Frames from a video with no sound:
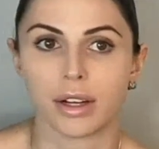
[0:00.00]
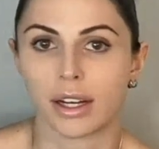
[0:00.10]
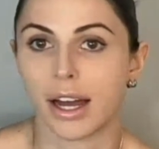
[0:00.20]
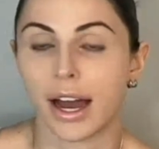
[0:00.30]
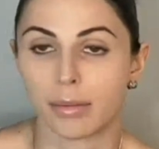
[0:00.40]

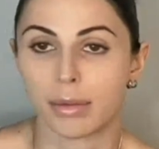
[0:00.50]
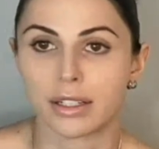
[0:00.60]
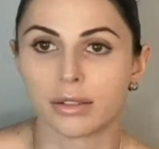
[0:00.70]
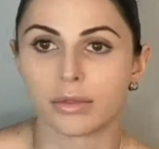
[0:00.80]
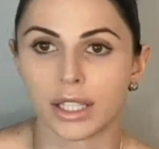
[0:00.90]

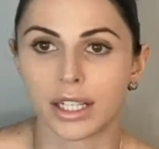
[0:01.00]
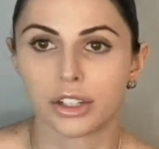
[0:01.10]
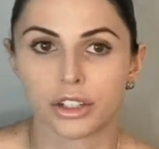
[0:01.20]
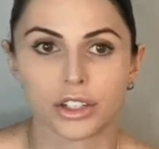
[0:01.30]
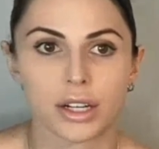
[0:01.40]
happens in
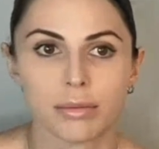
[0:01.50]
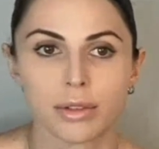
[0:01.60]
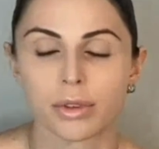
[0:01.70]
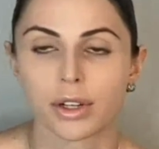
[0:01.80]
relationships.